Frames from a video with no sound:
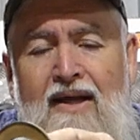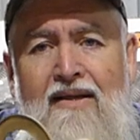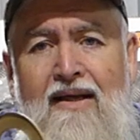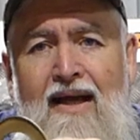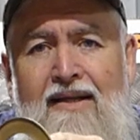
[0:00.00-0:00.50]

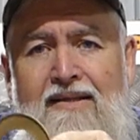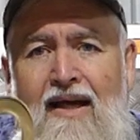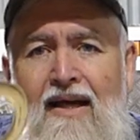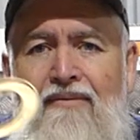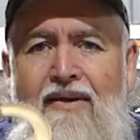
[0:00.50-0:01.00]
cut the guts
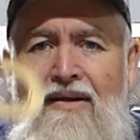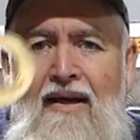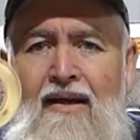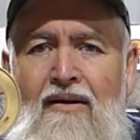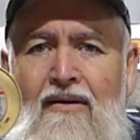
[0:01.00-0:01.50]
out of it,
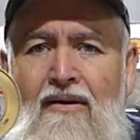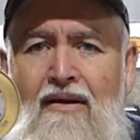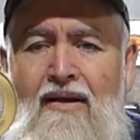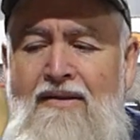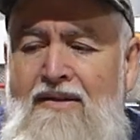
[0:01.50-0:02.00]
and
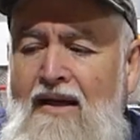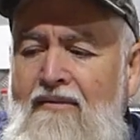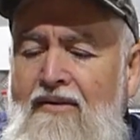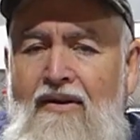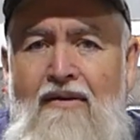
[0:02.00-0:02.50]
instead
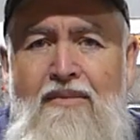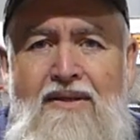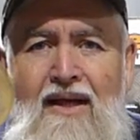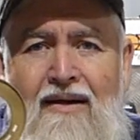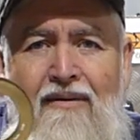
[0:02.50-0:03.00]
of a
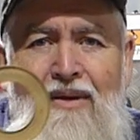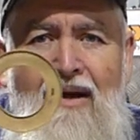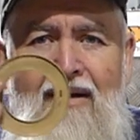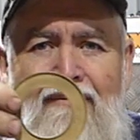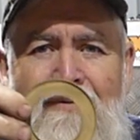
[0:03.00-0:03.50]
thermostat, I'm
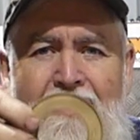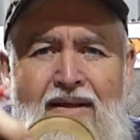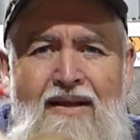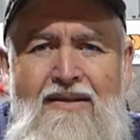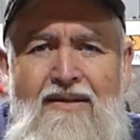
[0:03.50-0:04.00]
going to
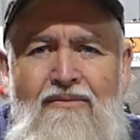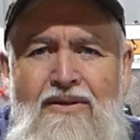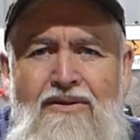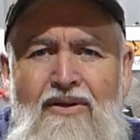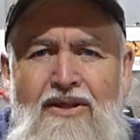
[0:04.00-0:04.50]
fit this
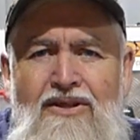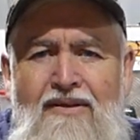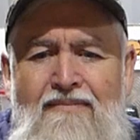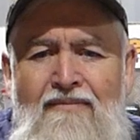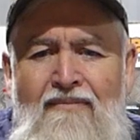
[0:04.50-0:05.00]

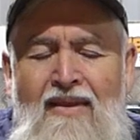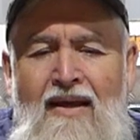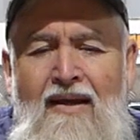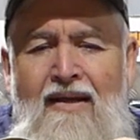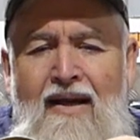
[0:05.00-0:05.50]
restriction.
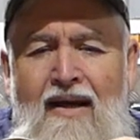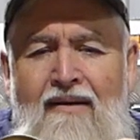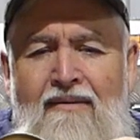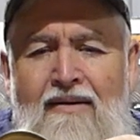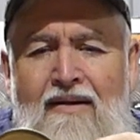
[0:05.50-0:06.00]
Now,